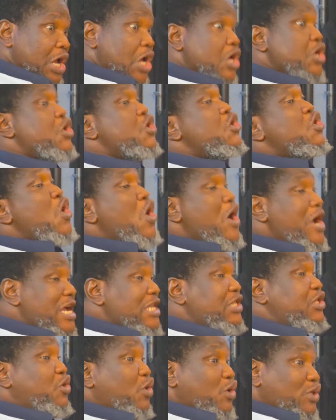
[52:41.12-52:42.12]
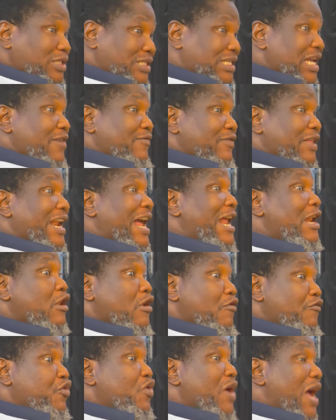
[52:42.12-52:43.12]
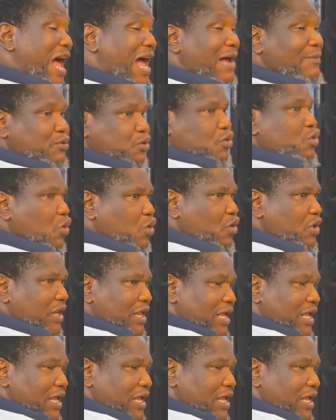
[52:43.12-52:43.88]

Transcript: You know it yourself that I love you absolutely.